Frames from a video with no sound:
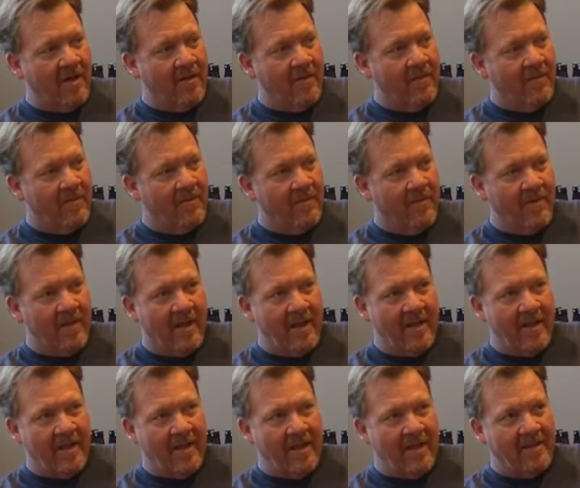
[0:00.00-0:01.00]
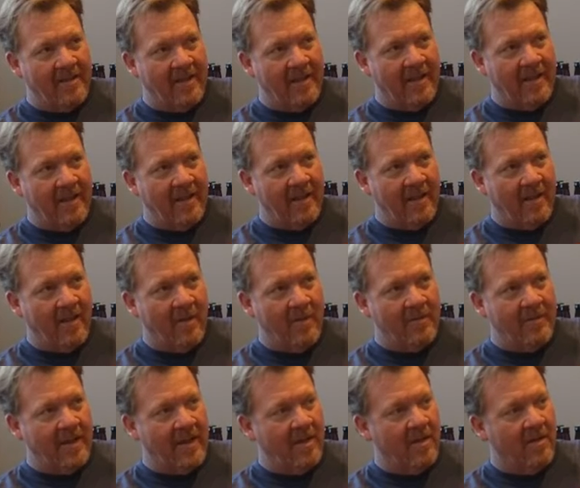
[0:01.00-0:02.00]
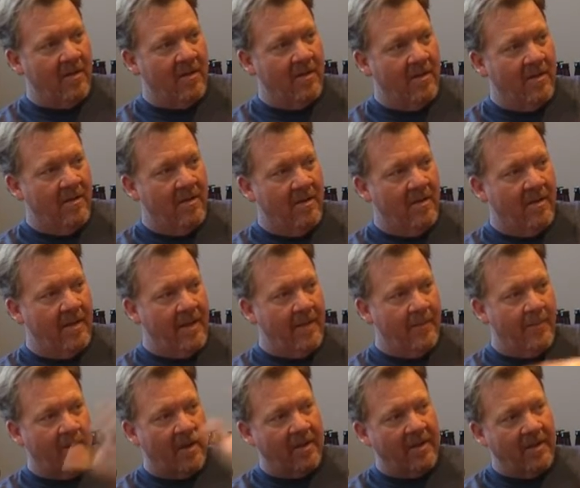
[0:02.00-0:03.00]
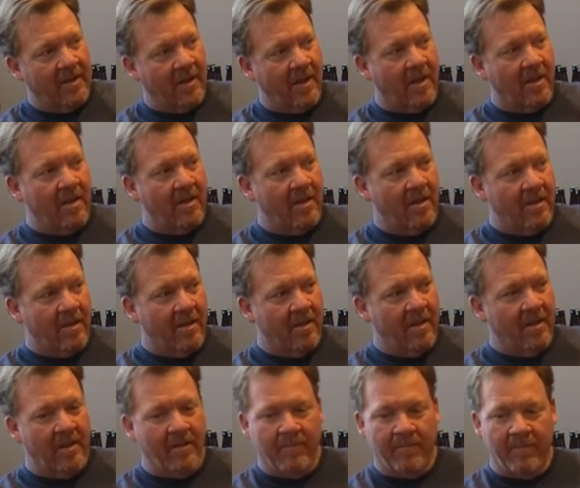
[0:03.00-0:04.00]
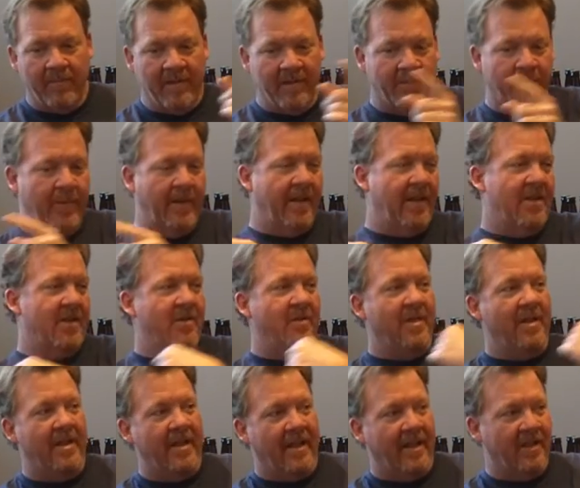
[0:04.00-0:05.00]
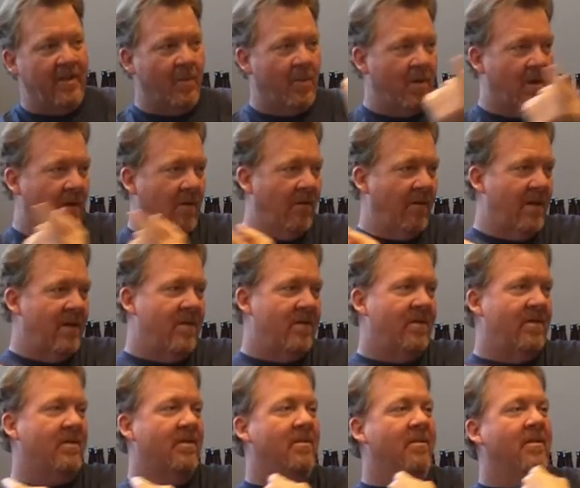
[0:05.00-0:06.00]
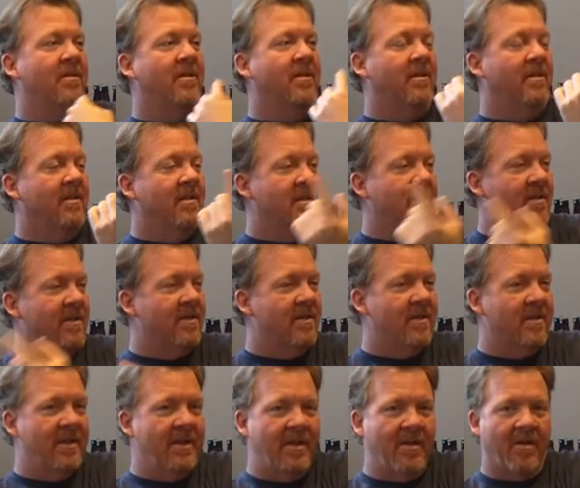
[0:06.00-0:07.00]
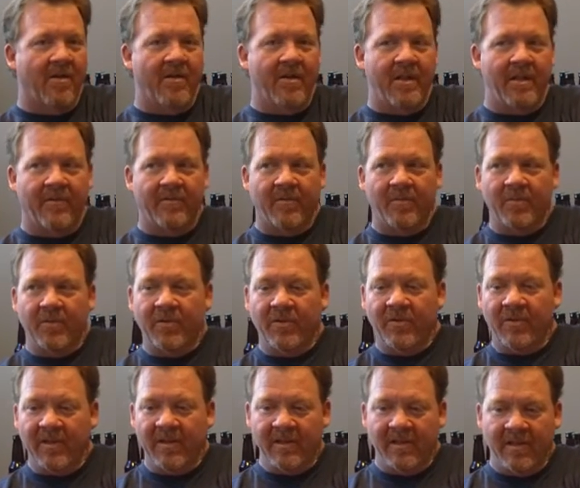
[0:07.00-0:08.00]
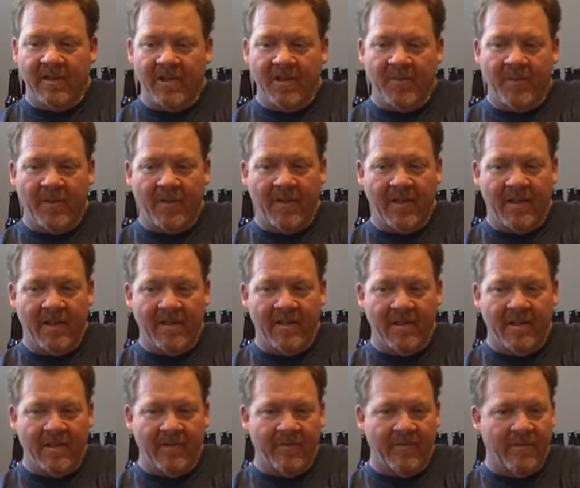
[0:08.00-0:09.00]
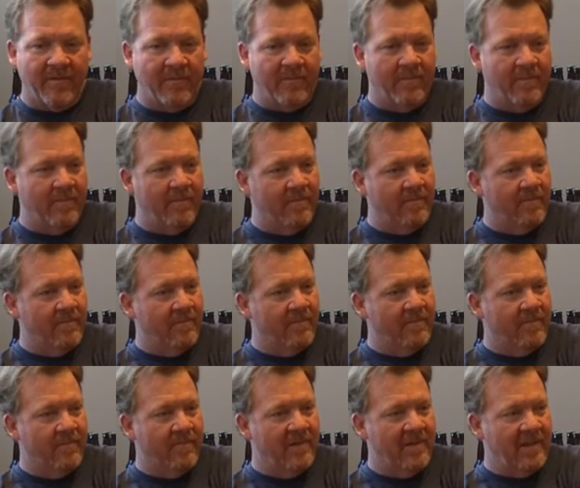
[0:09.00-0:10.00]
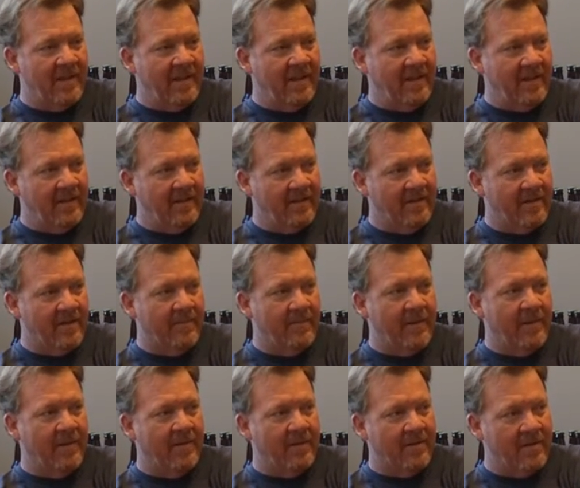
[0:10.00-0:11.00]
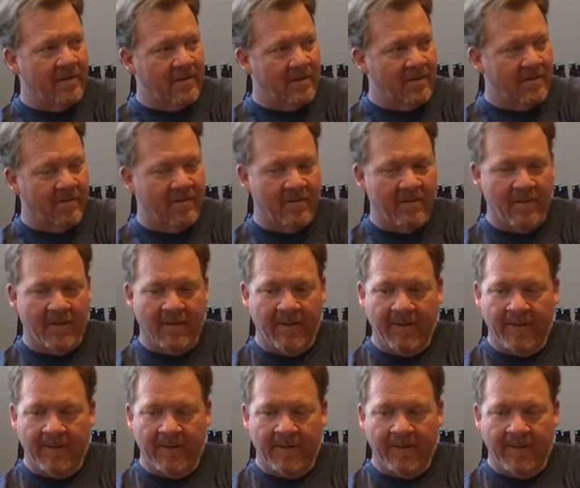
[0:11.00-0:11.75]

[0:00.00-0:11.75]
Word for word: are, and they like to get a hotel and park the car, and it's pedestrian. They like to walk around and see all the different breweries and experience the different scenes and beers, and